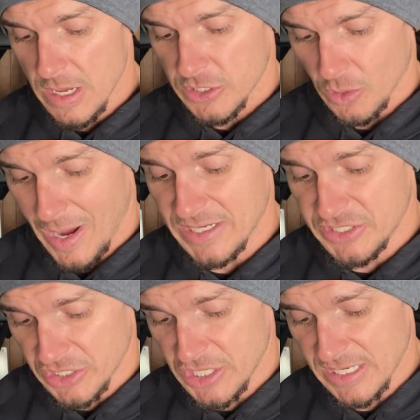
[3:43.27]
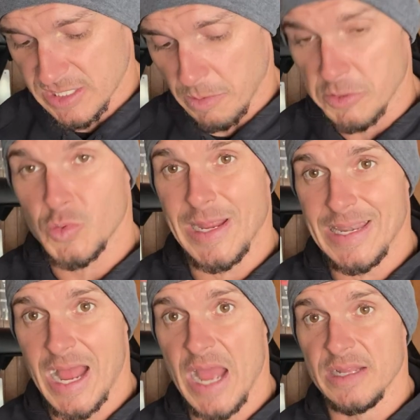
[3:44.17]
So I'd suggest somewhere
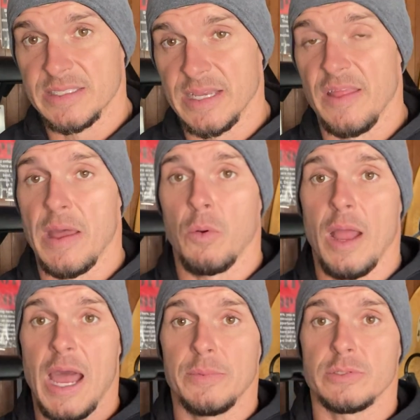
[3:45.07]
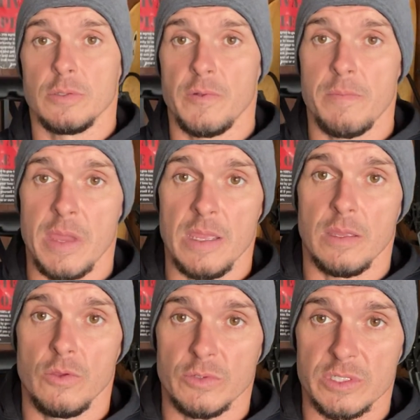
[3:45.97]
between 9 and 10, and that will absolutely make
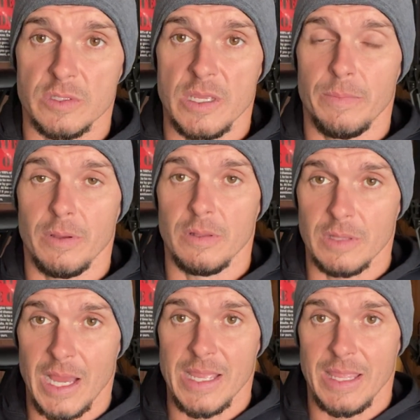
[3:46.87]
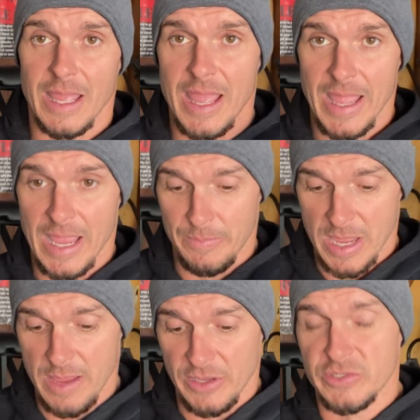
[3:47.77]
you sleep like a baby.